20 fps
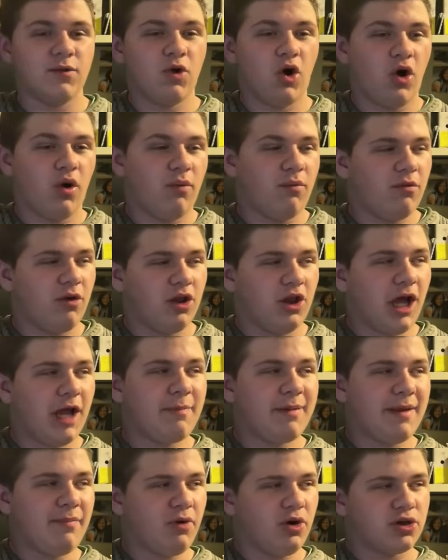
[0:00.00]
Well, a lot
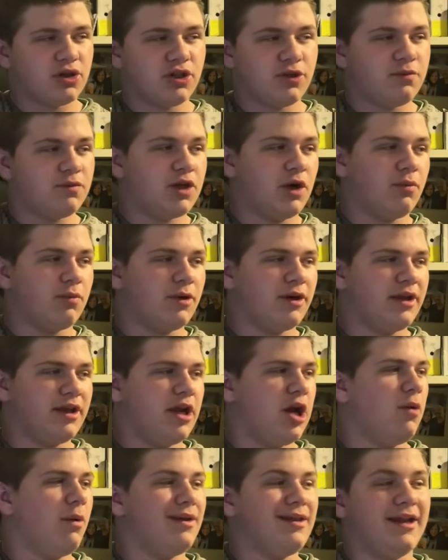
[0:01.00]
of people don't really
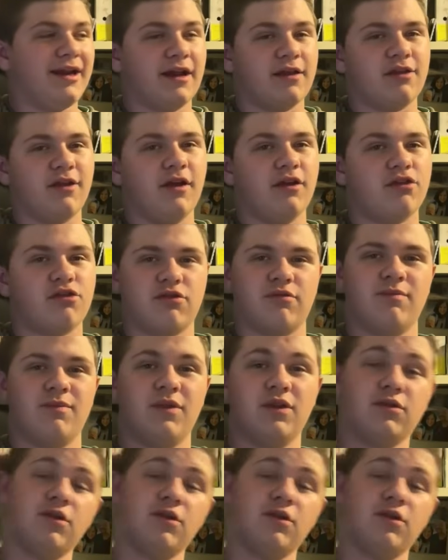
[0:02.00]
know what Linux is.